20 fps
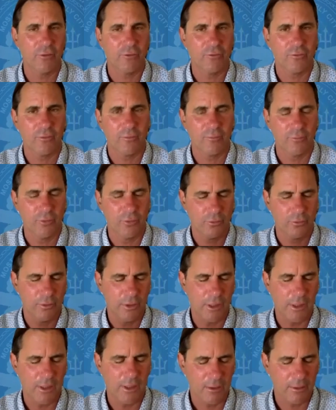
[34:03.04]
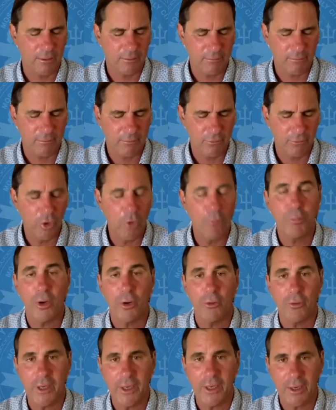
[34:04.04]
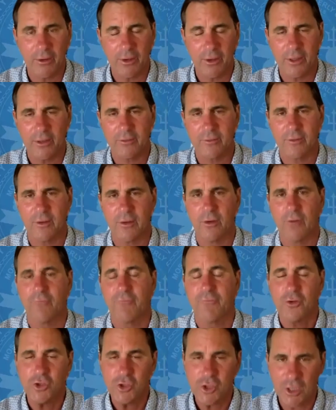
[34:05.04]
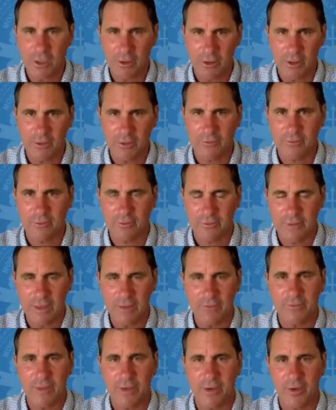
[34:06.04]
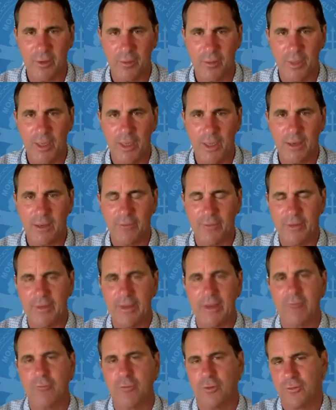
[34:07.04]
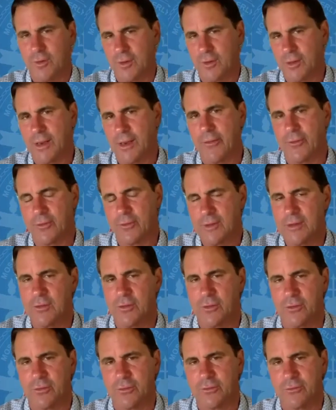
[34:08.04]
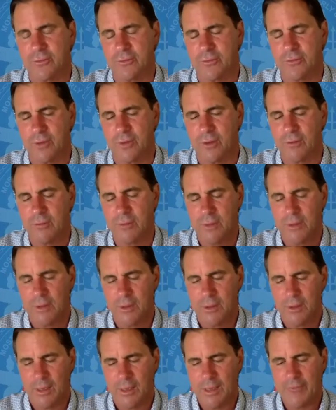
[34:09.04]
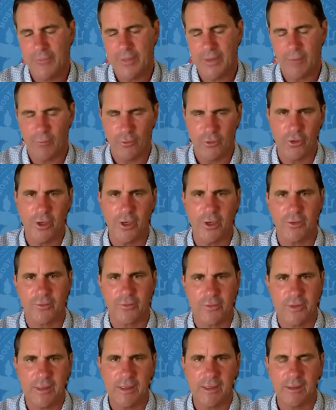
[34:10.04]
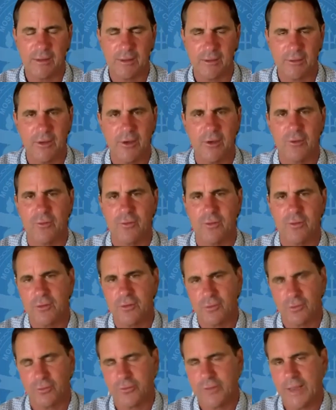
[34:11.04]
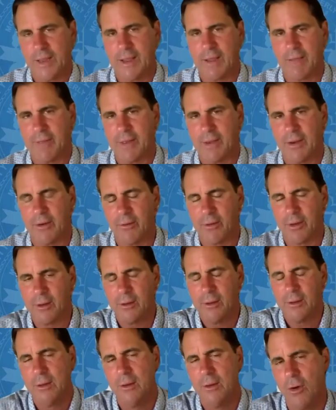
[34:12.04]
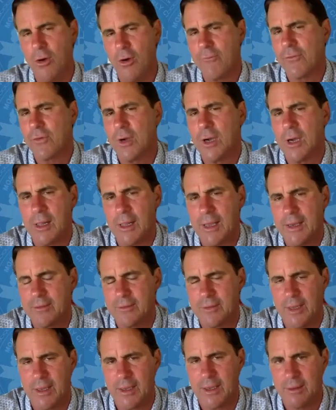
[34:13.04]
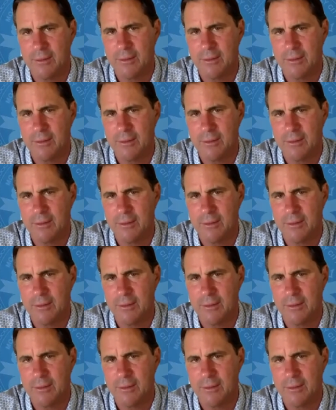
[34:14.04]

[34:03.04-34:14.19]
some no boating areas and no fishing areas in South San Diego Bay. I think that's where you see a lot of the sea turtles. And so I think what you're going to continue to see turtles hang out in that area. Overall, I think